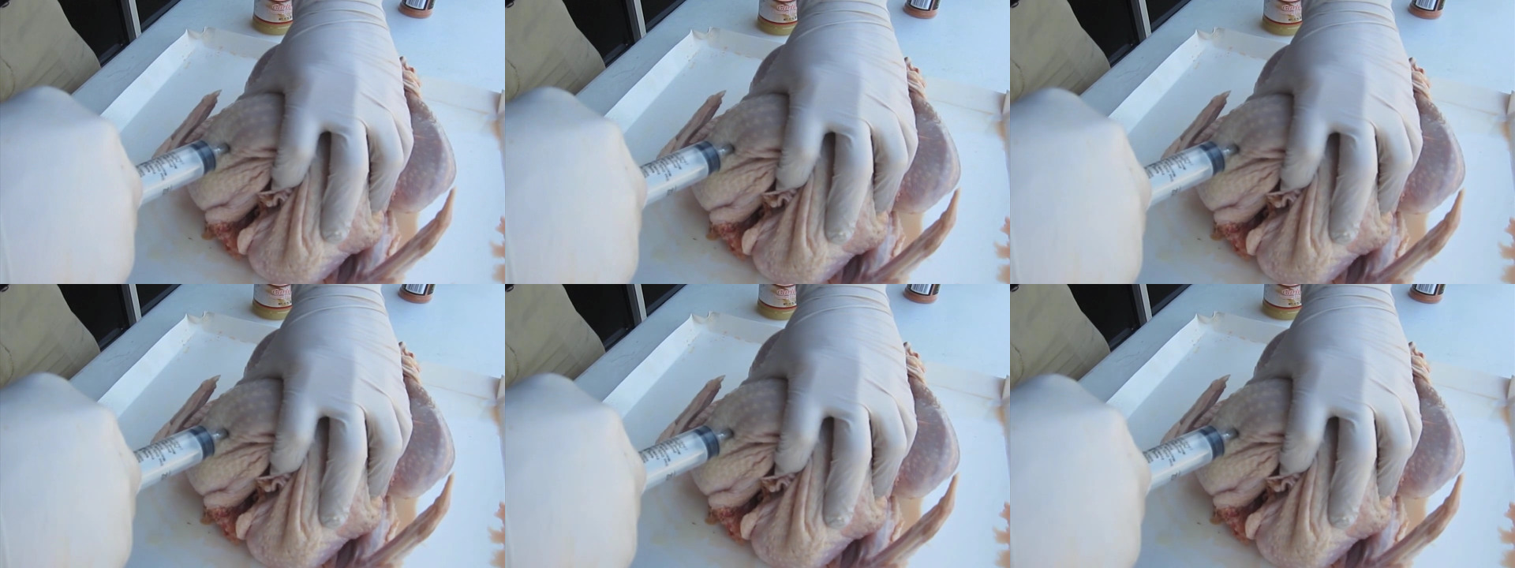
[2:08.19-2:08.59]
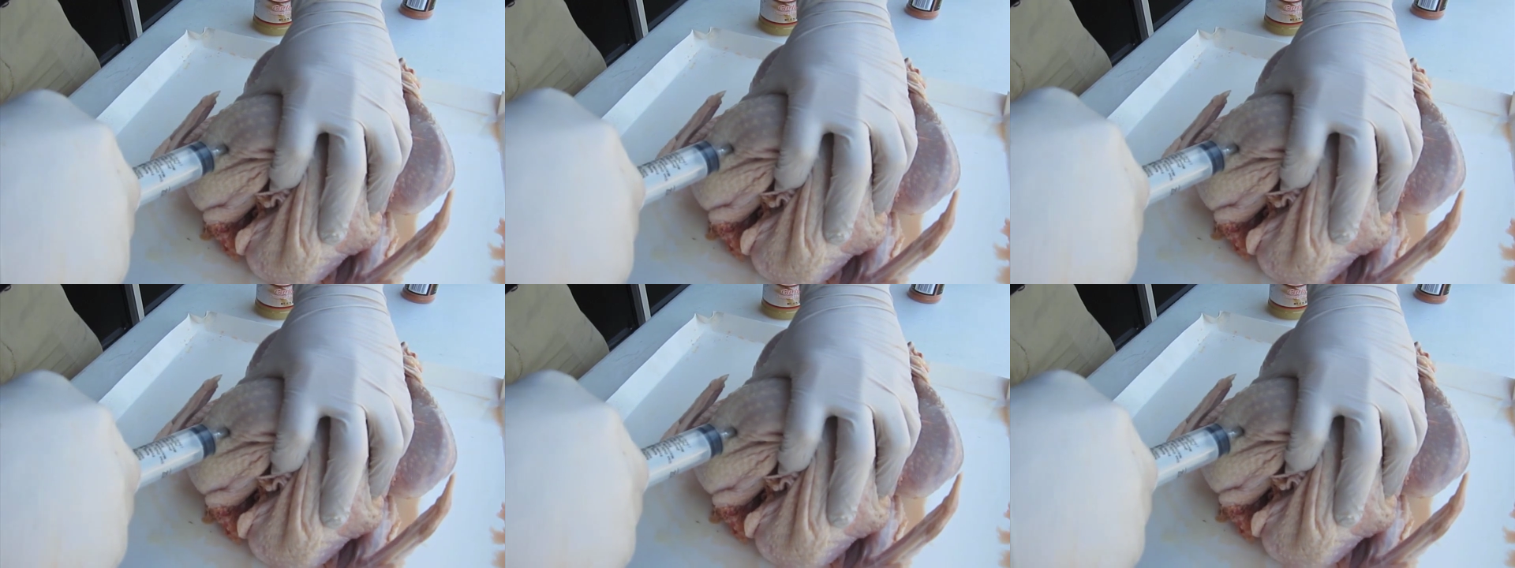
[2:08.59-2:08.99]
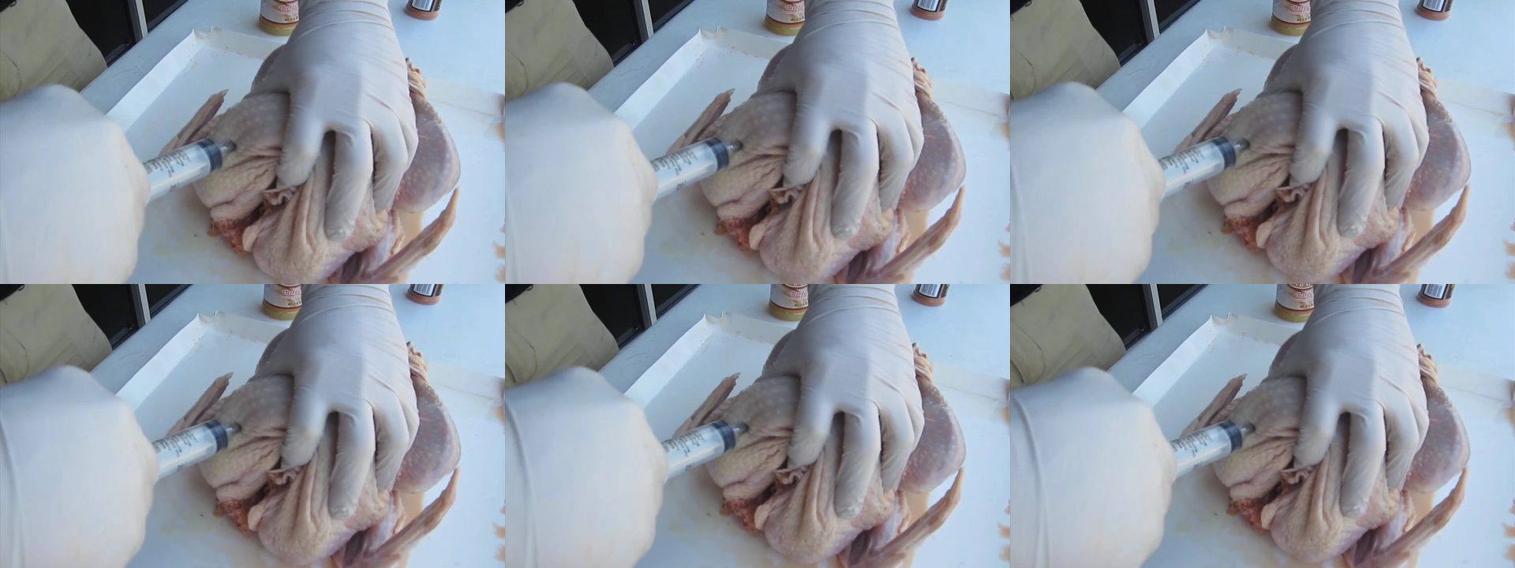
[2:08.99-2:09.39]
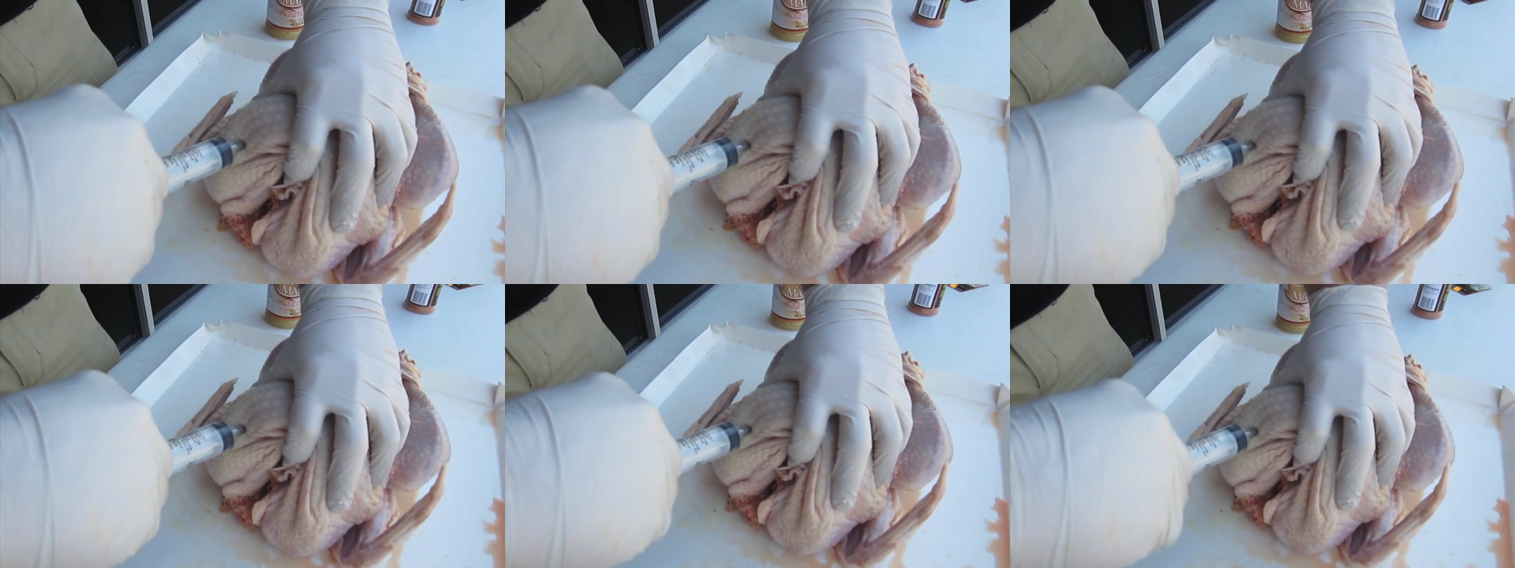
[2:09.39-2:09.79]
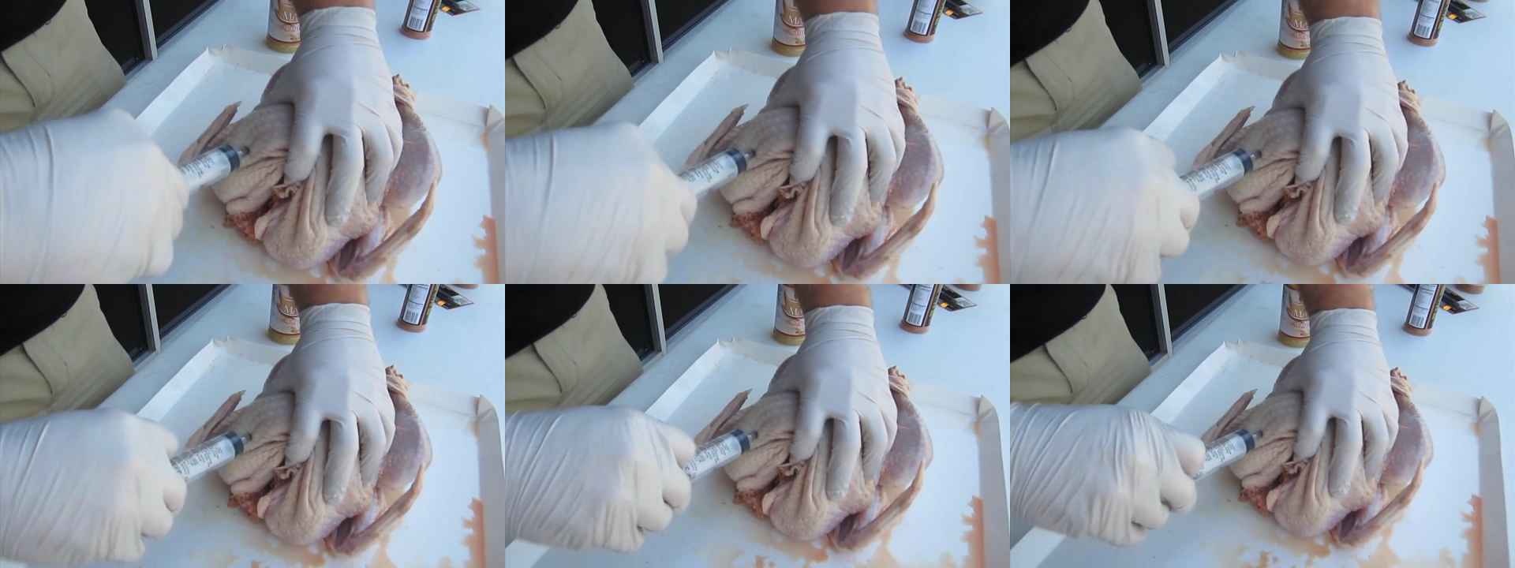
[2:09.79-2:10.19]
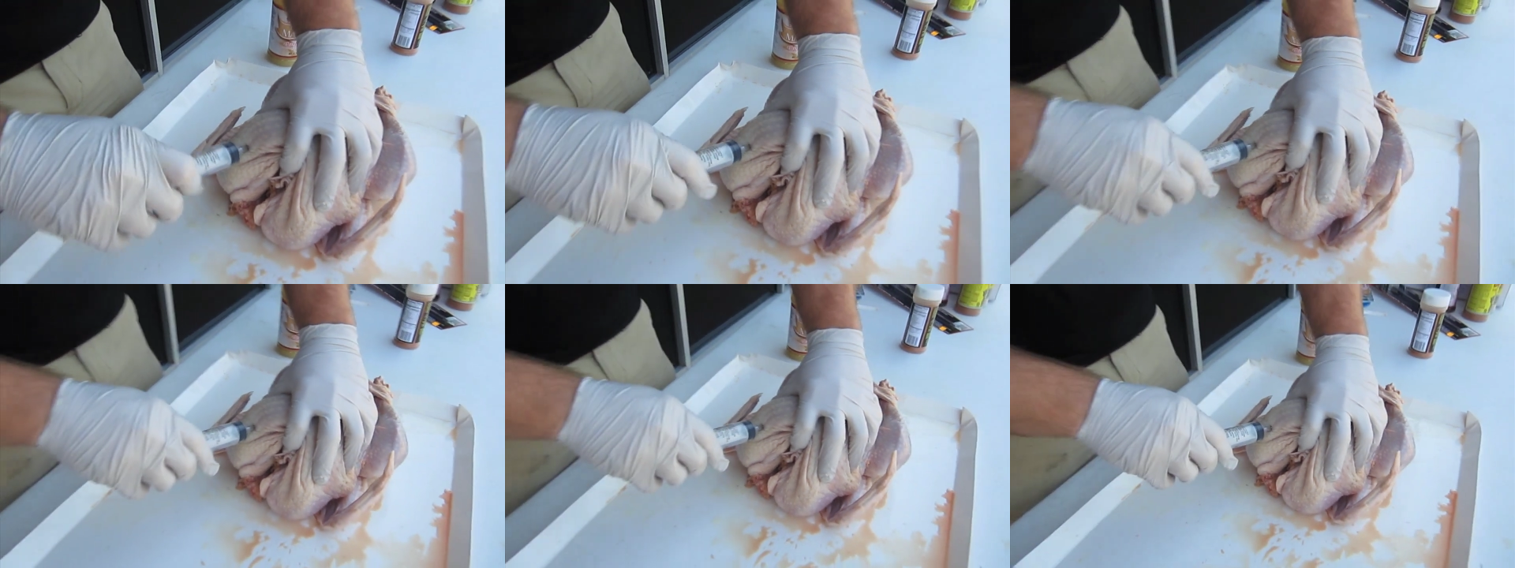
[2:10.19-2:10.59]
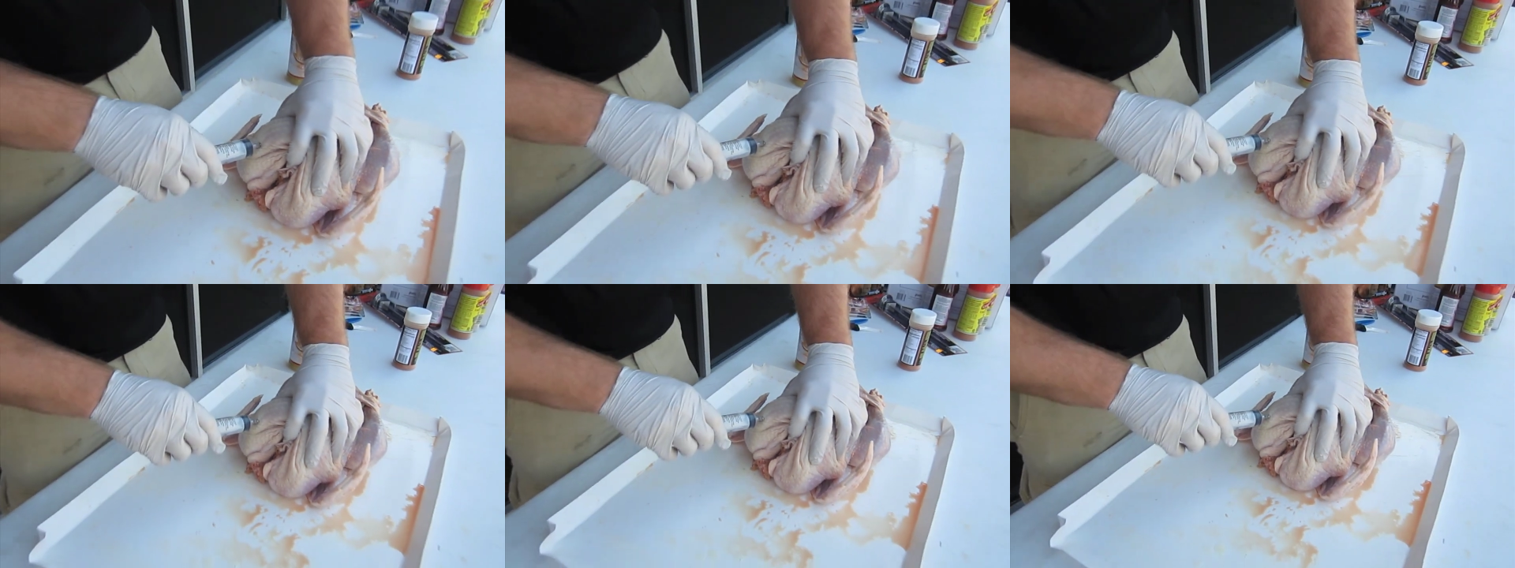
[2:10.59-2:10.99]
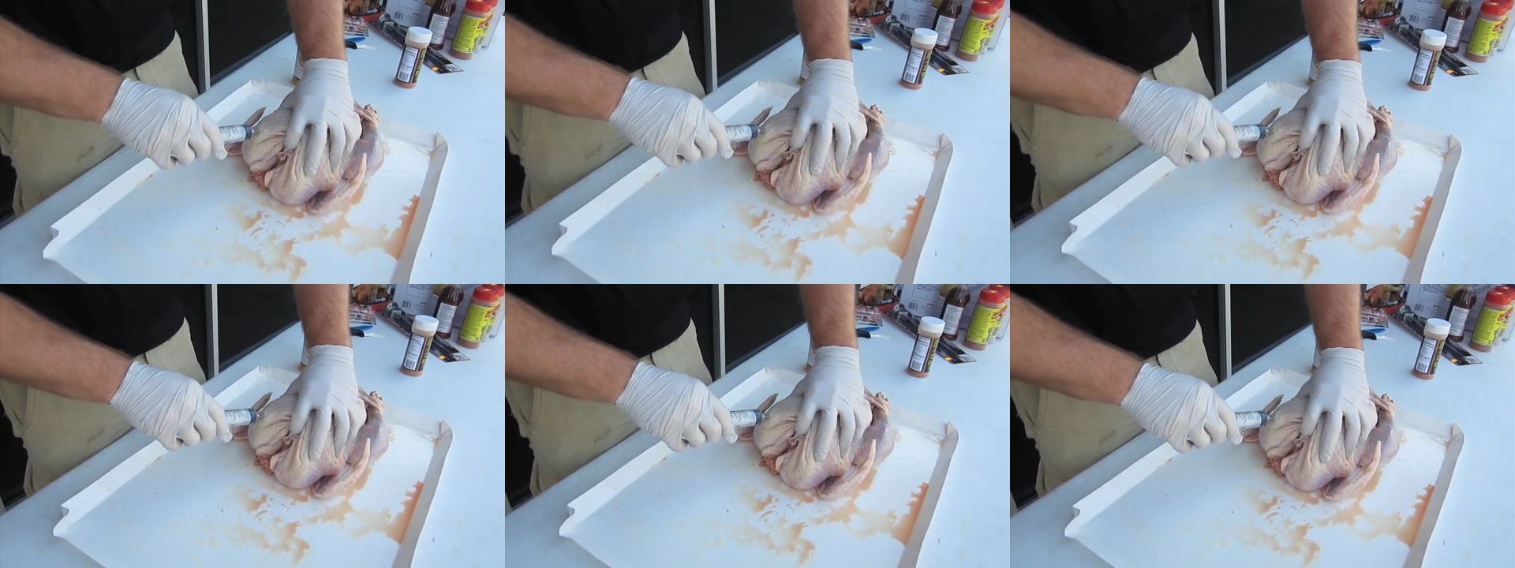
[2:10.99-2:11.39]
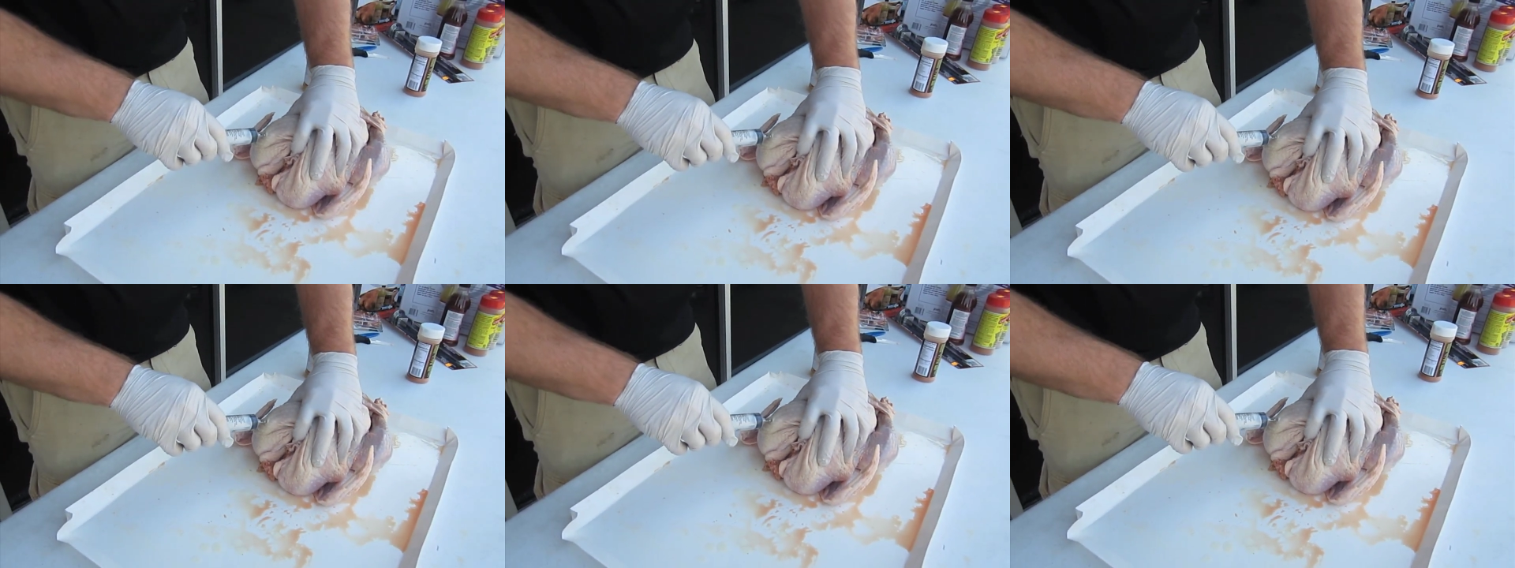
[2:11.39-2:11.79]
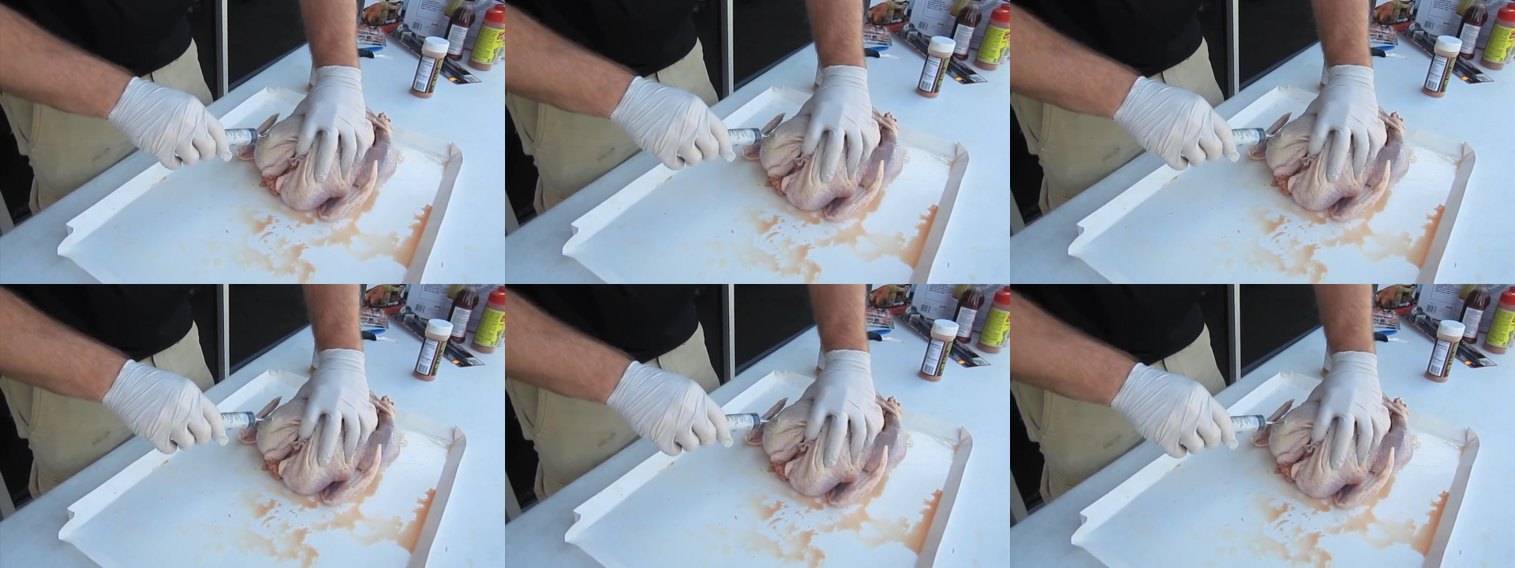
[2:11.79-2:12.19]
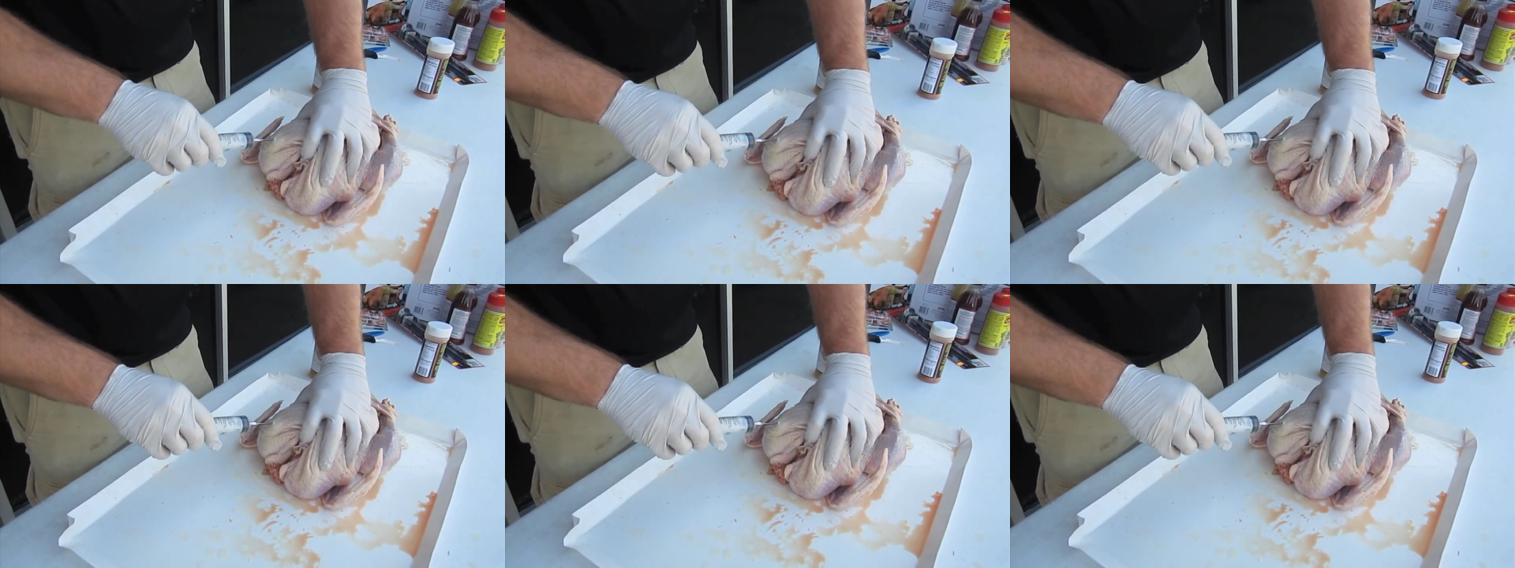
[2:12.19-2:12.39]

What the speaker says: [unreadable: no face in view]